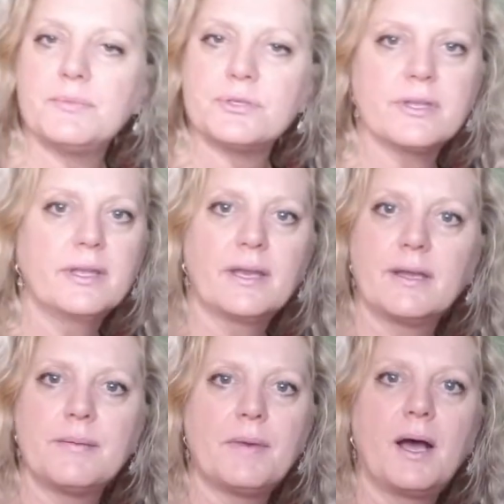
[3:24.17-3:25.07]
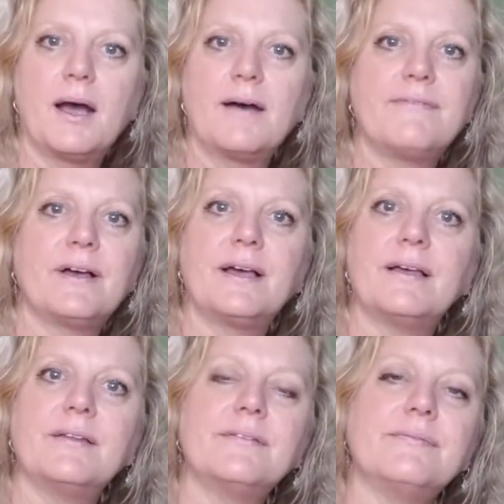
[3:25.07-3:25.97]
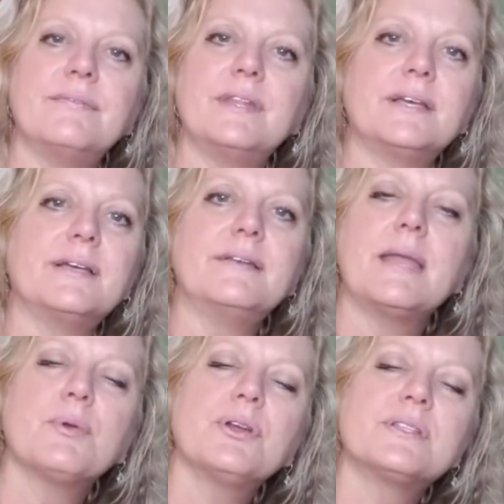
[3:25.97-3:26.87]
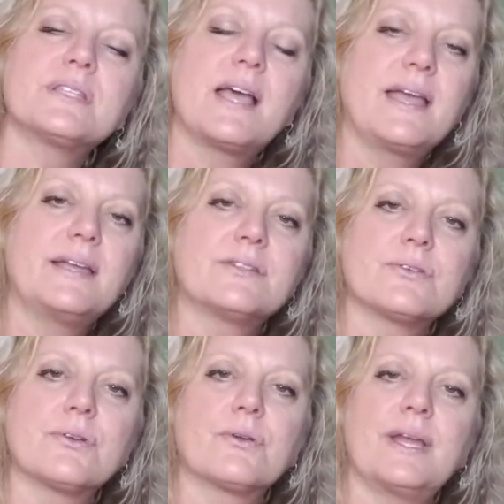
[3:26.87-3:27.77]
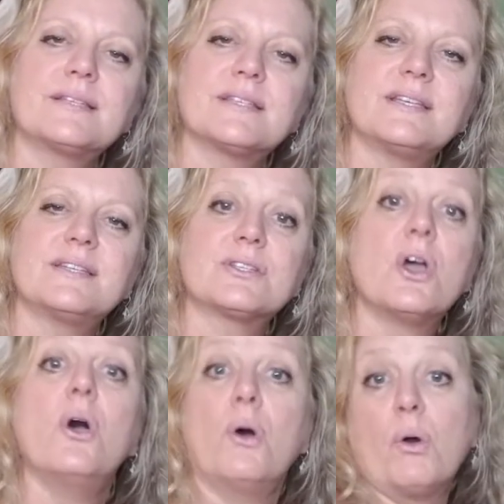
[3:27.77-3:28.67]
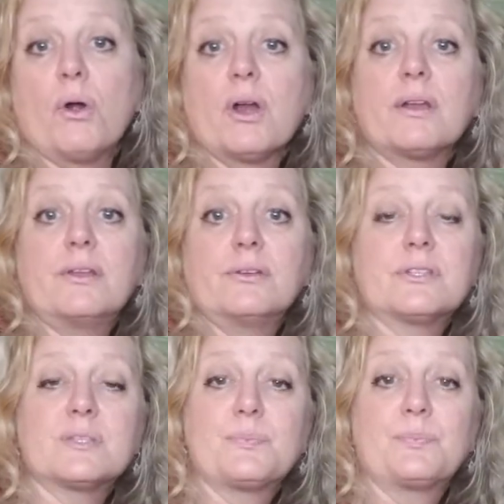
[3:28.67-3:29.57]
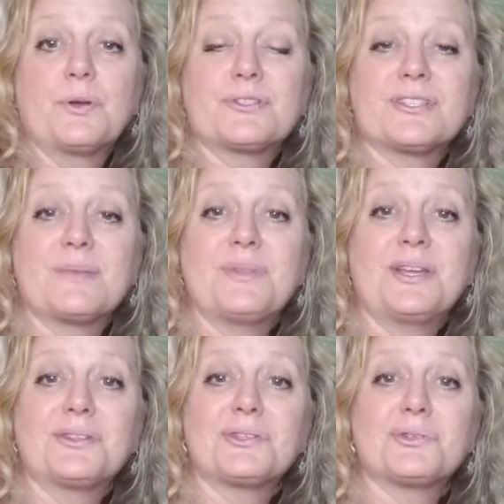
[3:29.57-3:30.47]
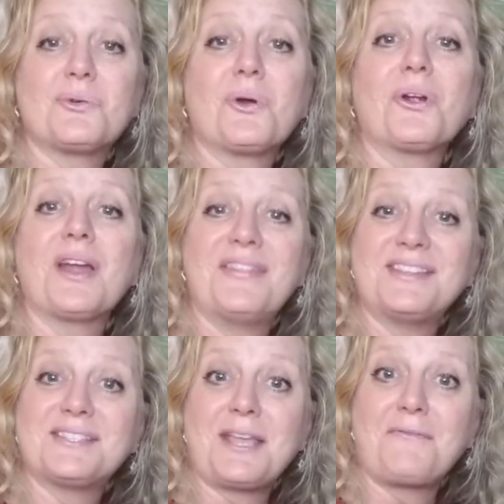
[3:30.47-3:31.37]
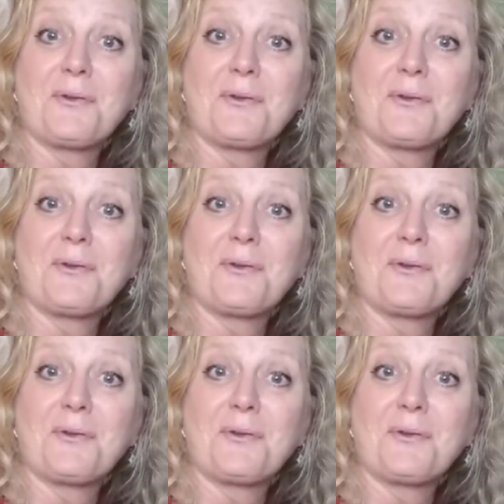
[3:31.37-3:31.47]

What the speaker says: you can get them off the neighborhood sites or Craigslist, or you'll just purchase something at the store and then save your